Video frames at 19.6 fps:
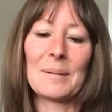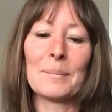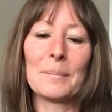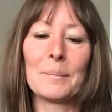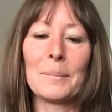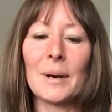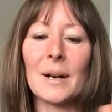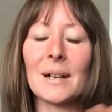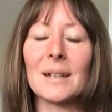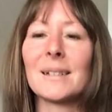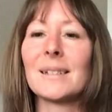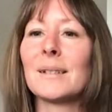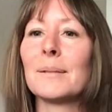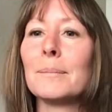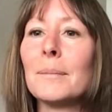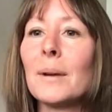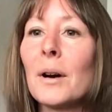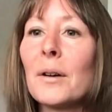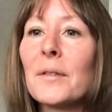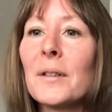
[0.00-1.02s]
But
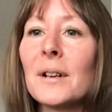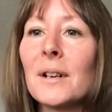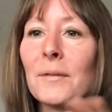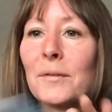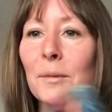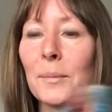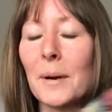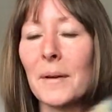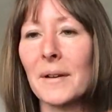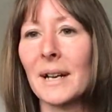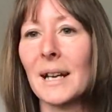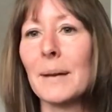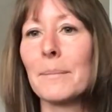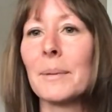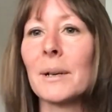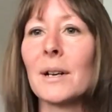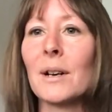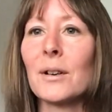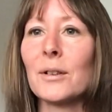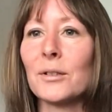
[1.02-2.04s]
Martha loves wearing it
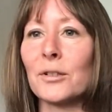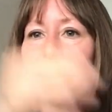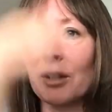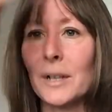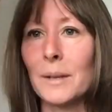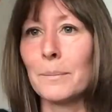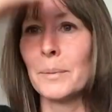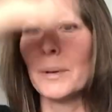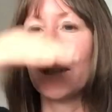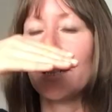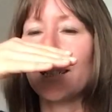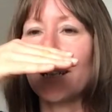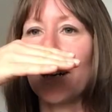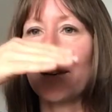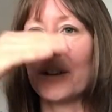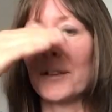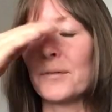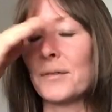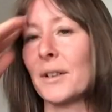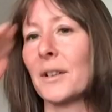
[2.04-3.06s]
because she can put it
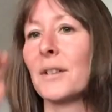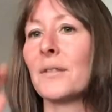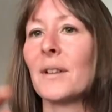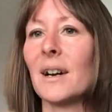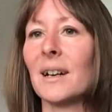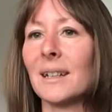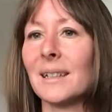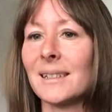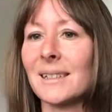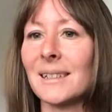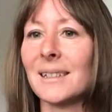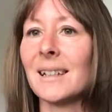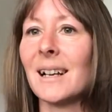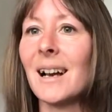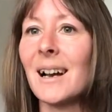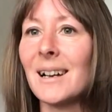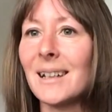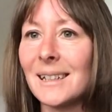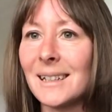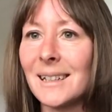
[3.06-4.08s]
down over her eyes and
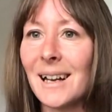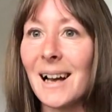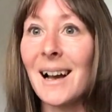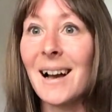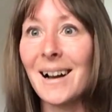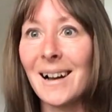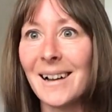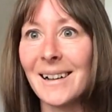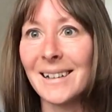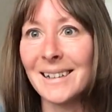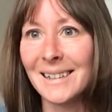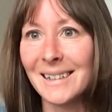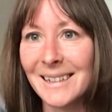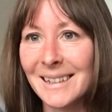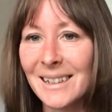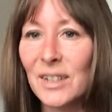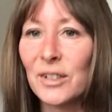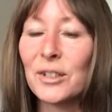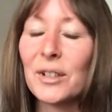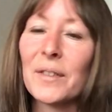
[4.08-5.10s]
hide,
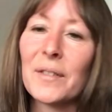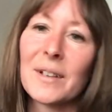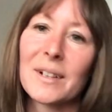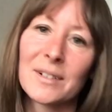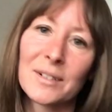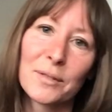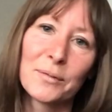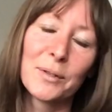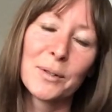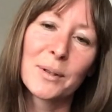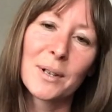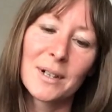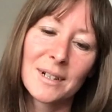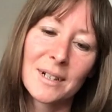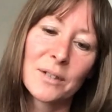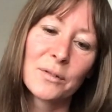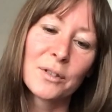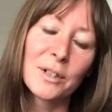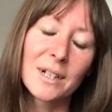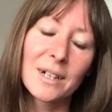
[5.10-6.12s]
because she thinks if
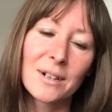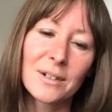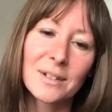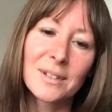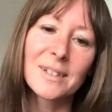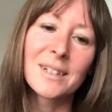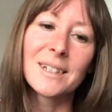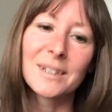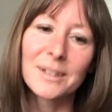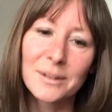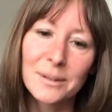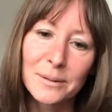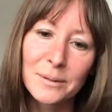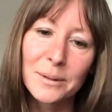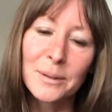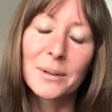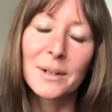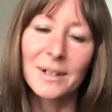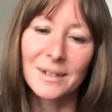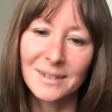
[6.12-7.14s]
she can't see you,
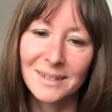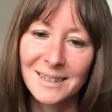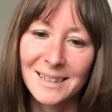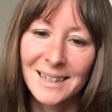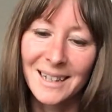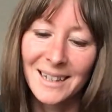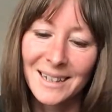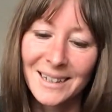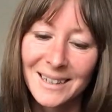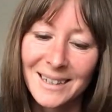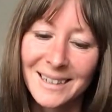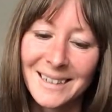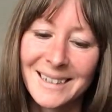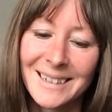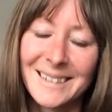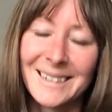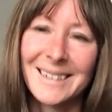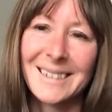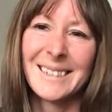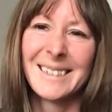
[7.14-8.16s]
you can't see her.